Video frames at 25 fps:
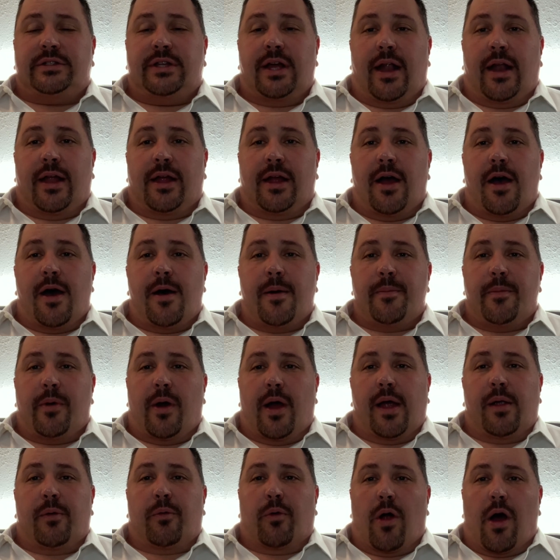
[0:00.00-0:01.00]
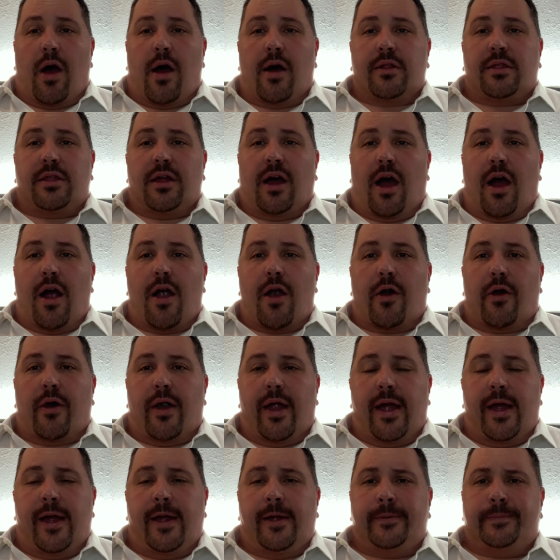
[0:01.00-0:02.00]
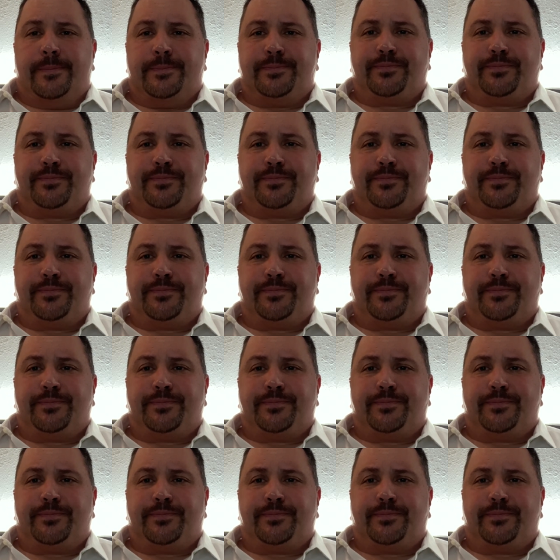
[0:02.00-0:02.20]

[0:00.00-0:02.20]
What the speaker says: setting up a Roth IRA,